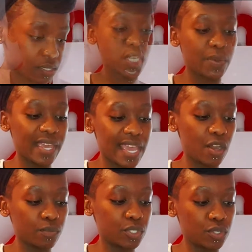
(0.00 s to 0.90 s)
So it
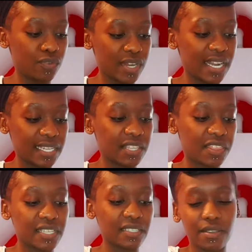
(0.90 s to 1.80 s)
helps you realise the
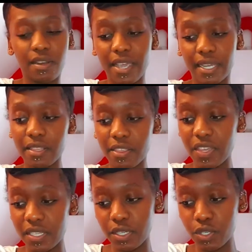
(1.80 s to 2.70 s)
things that you like and the
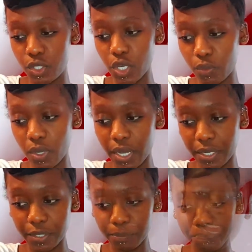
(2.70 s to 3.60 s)
things that you don't like.